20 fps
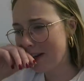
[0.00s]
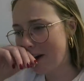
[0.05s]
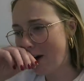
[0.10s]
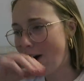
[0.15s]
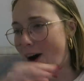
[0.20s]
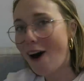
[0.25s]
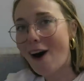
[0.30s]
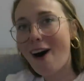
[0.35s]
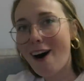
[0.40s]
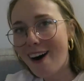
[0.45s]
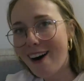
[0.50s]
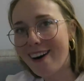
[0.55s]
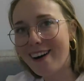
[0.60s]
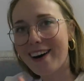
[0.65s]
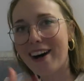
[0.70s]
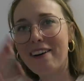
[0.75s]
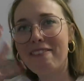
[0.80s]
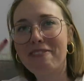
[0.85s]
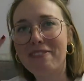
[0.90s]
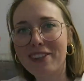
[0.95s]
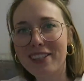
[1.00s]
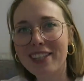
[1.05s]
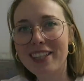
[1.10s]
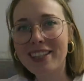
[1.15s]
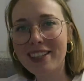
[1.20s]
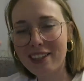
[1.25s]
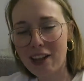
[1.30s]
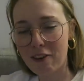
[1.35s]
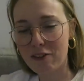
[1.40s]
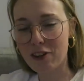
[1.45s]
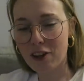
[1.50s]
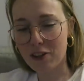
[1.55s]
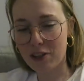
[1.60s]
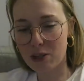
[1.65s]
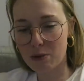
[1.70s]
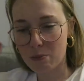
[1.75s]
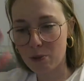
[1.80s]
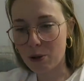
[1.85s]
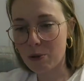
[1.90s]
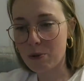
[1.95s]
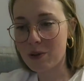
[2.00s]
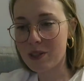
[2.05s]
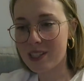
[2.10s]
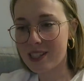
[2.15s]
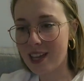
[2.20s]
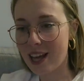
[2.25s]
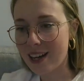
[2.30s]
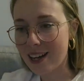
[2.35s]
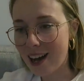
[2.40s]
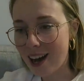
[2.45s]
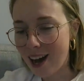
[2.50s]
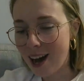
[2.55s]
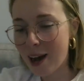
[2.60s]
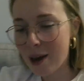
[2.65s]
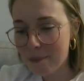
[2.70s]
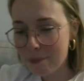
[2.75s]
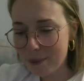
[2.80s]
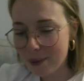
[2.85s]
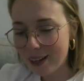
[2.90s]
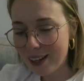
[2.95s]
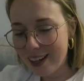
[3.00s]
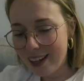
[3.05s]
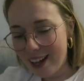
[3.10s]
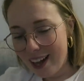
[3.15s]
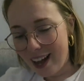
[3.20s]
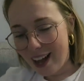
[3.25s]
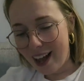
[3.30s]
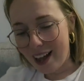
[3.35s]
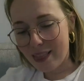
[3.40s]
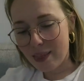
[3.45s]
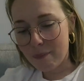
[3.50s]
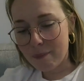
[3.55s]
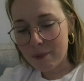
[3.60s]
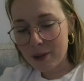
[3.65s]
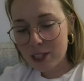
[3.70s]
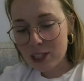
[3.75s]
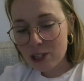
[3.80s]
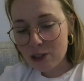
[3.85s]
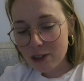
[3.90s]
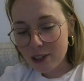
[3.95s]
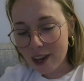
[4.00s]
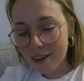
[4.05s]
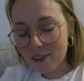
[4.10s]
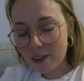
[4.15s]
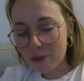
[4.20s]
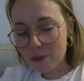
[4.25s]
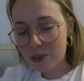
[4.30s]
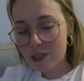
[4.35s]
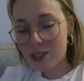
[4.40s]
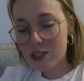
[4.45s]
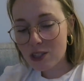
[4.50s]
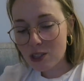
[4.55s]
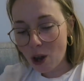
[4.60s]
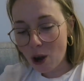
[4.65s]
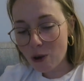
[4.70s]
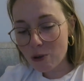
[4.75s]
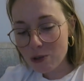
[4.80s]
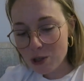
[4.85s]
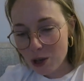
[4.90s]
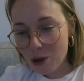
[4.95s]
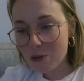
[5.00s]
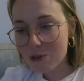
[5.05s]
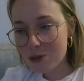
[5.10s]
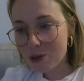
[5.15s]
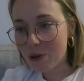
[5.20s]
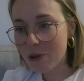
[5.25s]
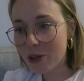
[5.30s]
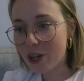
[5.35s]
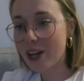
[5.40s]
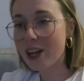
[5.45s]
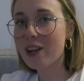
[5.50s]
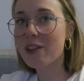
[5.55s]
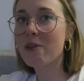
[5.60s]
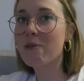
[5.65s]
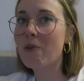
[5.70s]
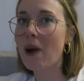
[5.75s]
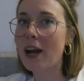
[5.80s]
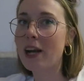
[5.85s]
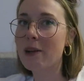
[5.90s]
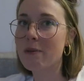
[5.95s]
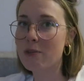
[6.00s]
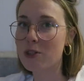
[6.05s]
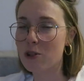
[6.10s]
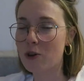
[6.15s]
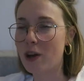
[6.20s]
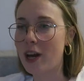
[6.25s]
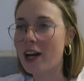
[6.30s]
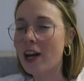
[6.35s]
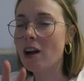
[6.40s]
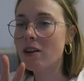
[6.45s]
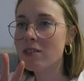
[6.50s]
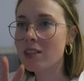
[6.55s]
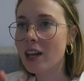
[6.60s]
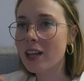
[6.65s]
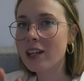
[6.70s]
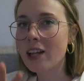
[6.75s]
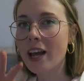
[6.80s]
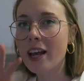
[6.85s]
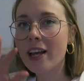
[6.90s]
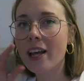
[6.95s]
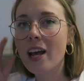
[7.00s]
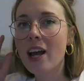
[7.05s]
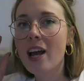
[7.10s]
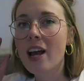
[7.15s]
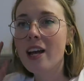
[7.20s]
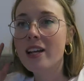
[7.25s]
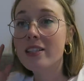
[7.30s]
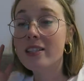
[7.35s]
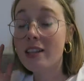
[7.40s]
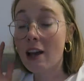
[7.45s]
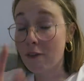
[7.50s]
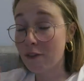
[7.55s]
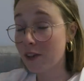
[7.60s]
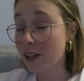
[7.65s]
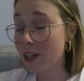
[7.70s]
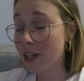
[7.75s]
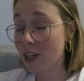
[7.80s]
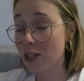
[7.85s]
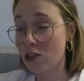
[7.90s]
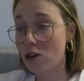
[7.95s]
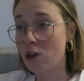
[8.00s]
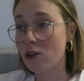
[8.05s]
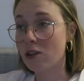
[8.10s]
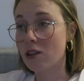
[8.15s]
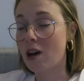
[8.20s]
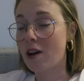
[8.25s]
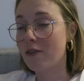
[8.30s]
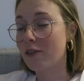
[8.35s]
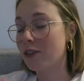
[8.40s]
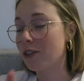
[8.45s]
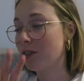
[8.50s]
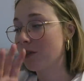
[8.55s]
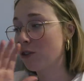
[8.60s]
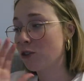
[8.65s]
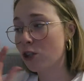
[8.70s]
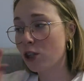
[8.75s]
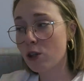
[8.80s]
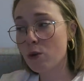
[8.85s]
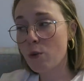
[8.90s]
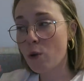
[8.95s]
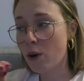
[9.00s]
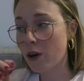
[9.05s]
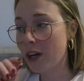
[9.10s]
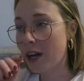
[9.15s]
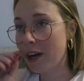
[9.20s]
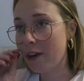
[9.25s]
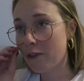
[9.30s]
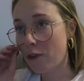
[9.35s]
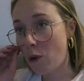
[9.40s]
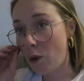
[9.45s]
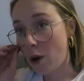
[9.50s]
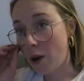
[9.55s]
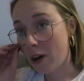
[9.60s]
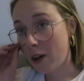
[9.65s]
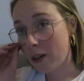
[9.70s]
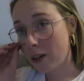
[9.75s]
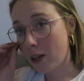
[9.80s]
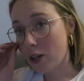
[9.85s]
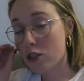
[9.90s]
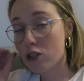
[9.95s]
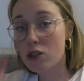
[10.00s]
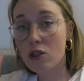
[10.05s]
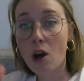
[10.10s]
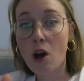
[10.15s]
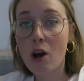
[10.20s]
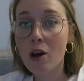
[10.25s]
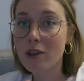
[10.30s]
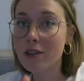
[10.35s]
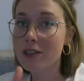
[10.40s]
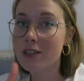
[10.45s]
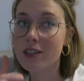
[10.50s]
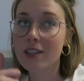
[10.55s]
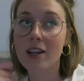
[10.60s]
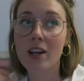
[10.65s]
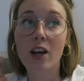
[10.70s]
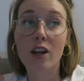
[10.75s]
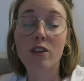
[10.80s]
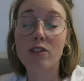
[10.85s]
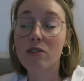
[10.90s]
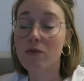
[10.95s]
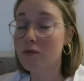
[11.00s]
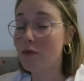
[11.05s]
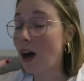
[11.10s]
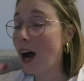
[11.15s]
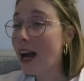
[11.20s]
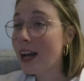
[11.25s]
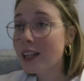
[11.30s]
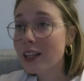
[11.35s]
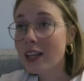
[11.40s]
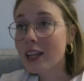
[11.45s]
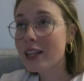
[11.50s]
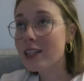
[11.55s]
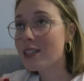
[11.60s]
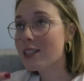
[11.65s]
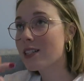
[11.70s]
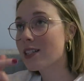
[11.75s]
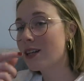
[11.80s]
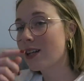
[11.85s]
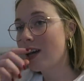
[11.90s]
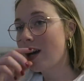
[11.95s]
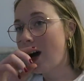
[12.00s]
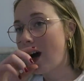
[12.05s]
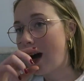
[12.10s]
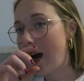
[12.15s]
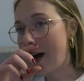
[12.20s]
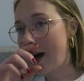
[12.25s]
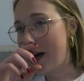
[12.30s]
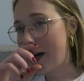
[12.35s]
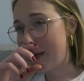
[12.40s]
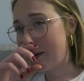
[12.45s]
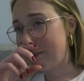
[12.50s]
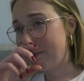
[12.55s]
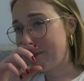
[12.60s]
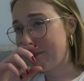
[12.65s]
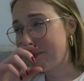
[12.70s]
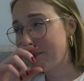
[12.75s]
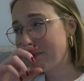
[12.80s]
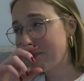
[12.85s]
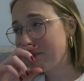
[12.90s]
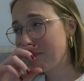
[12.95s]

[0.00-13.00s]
it all. I really loved how this book was set up and the mystery of it was so, so, so good and the writing was great. I'll say like, definitely an adult novel. Trigger warning for assault, violent. Um,